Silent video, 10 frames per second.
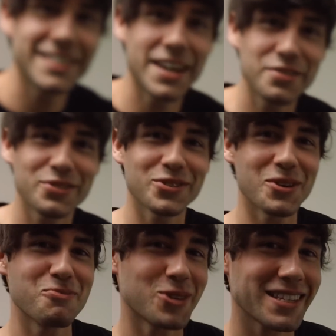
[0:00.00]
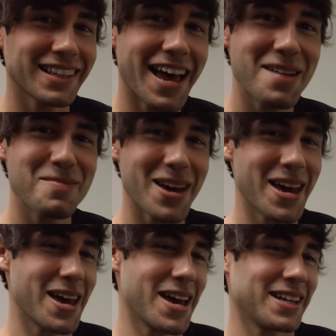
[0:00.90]
is David from BaristaLab,
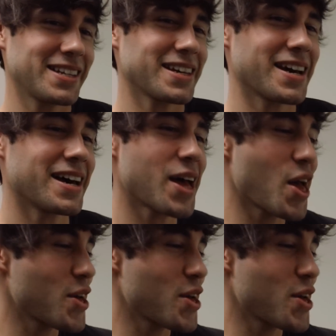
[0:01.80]
and uh,